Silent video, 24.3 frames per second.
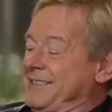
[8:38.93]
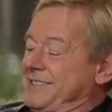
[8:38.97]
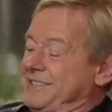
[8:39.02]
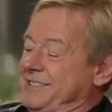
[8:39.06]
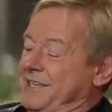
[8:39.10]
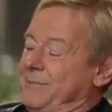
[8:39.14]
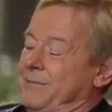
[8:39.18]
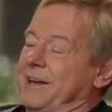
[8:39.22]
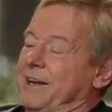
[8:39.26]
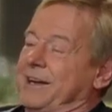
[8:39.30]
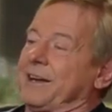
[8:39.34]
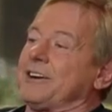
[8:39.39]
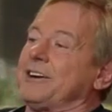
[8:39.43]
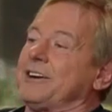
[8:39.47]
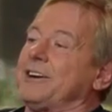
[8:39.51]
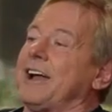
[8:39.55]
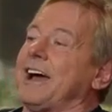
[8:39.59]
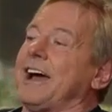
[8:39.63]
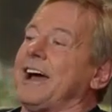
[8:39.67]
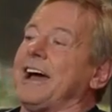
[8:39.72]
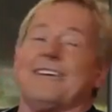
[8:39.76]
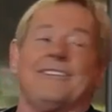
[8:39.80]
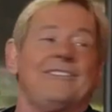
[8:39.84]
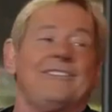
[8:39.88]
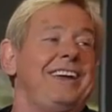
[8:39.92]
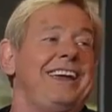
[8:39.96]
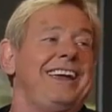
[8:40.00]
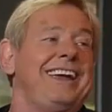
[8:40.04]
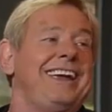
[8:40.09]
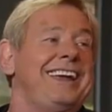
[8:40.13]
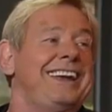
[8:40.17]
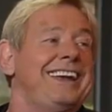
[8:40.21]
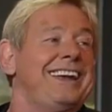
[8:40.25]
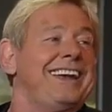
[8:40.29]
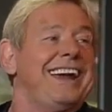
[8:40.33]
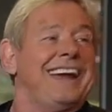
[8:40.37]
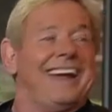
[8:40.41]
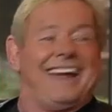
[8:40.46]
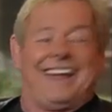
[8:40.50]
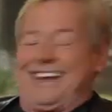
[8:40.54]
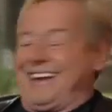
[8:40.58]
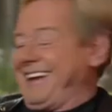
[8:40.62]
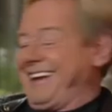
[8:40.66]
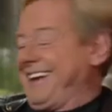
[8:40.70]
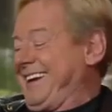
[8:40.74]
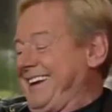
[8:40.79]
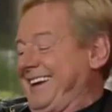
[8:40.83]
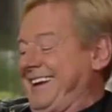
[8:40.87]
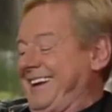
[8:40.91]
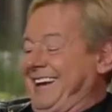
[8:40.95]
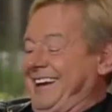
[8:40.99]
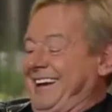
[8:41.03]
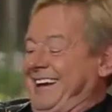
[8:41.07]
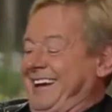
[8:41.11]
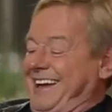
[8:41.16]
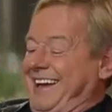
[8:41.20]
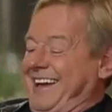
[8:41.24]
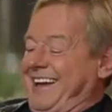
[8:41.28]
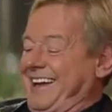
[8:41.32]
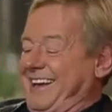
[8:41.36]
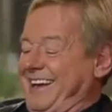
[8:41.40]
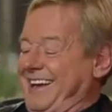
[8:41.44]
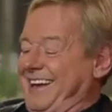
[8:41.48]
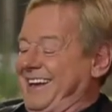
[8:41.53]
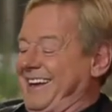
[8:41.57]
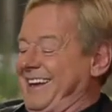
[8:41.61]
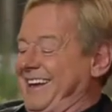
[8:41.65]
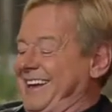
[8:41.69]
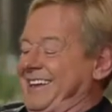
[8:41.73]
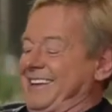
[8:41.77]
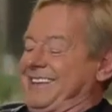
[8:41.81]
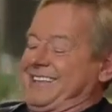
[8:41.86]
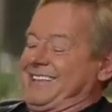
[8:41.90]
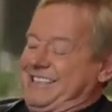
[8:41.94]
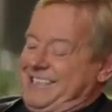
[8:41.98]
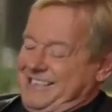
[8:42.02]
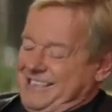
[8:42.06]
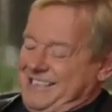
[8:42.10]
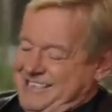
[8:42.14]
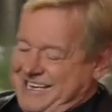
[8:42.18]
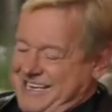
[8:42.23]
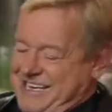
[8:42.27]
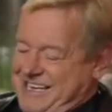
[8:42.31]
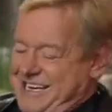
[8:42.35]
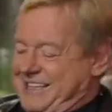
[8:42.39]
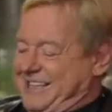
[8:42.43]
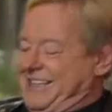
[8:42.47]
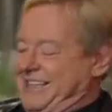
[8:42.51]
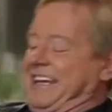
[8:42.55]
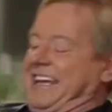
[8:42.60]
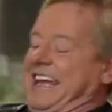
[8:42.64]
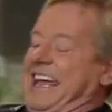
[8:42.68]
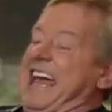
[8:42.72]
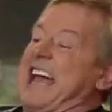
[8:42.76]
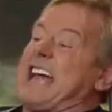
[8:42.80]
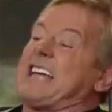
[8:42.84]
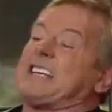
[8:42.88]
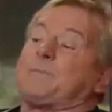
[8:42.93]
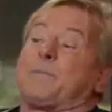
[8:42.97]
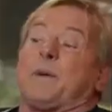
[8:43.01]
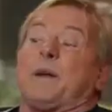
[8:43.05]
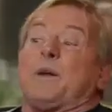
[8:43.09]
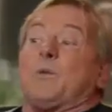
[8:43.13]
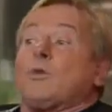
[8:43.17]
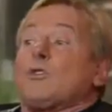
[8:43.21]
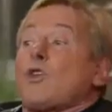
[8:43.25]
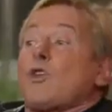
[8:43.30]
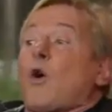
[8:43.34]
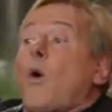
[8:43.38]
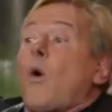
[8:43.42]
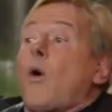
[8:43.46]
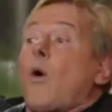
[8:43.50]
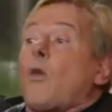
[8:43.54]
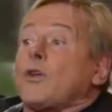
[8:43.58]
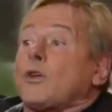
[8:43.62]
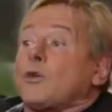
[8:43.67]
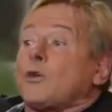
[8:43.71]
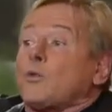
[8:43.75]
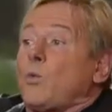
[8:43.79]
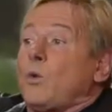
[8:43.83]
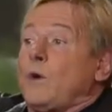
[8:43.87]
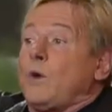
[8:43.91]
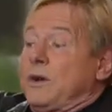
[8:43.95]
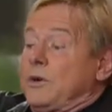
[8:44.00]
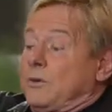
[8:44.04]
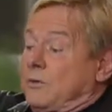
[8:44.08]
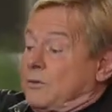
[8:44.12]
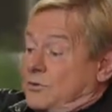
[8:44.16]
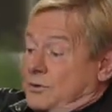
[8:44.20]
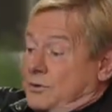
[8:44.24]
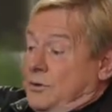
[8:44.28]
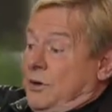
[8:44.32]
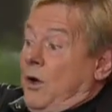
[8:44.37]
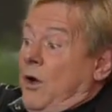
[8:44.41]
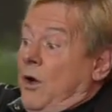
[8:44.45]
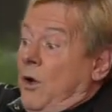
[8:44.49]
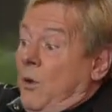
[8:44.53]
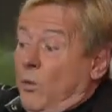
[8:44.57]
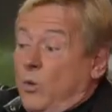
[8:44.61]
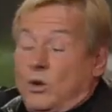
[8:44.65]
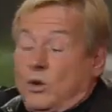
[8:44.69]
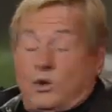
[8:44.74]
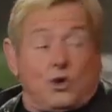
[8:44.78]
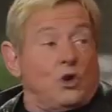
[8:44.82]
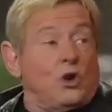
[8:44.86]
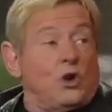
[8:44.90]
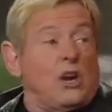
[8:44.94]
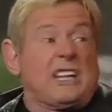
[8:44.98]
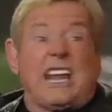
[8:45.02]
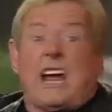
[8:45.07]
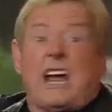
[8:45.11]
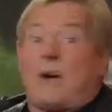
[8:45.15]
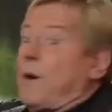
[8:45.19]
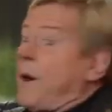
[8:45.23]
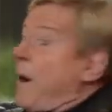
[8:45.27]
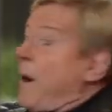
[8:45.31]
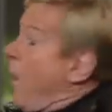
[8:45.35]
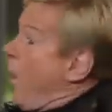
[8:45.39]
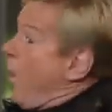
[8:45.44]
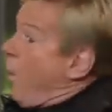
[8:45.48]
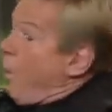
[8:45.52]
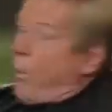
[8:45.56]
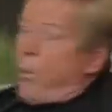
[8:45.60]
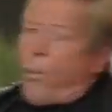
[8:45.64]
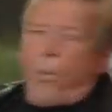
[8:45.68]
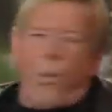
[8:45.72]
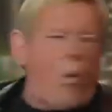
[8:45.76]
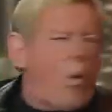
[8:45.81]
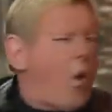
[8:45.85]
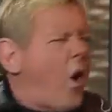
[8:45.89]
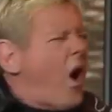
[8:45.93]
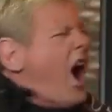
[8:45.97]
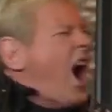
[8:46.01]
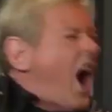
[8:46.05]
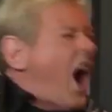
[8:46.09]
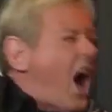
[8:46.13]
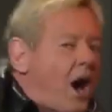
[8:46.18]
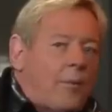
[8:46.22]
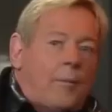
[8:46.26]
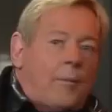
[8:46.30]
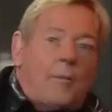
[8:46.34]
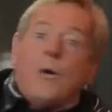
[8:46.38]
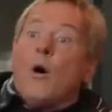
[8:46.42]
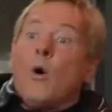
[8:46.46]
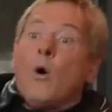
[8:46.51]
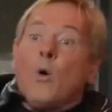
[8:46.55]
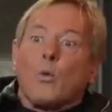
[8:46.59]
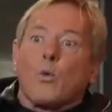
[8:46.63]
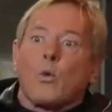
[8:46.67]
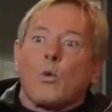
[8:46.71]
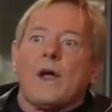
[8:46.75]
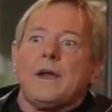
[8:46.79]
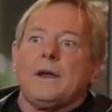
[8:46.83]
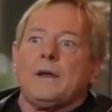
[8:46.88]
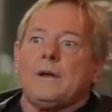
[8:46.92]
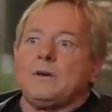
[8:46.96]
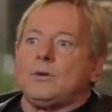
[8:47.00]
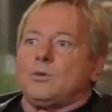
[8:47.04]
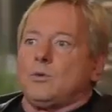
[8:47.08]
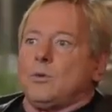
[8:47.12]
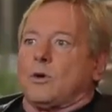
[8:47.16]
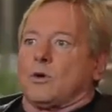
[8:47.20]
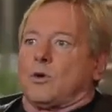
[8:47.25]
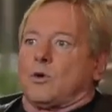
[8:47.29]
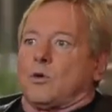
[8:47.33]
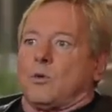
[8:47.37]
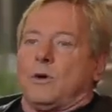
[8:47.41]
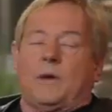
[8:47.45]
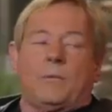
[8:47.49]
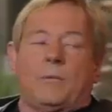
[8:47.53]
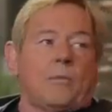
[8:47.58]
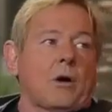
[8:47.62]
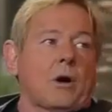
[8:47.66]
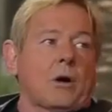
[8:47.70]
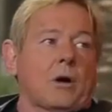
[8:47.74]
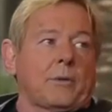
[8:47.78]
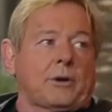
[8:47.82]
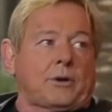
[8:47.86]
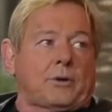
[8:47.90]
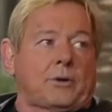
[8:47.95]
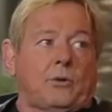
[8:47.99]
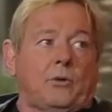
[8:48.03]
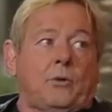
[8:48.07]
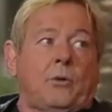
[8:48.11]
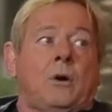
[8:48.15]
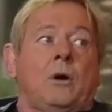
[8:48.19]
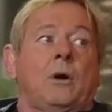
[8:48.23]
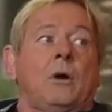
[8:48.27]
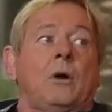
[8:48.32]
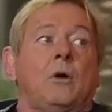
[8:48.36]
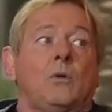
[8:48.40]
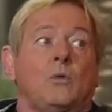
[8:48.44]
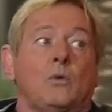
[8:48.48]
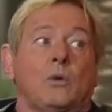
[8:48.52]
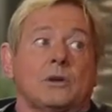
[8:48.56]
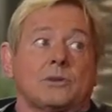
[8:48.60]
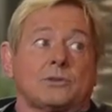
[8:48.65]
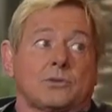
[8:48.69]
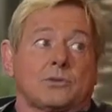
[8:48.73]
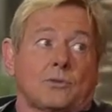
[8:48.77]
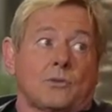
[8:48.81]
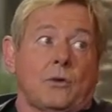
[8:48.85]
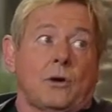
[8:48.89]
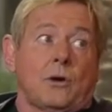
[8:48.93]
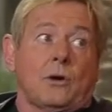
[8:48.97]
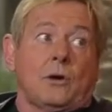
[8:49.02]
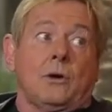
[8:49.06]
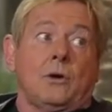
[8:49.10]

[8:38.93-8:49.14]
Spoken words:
Seemed like a good eye to me, and got in it and hit the gas, but all the wheels were turning deck, went wham, right into a Korean barbecue restaurant.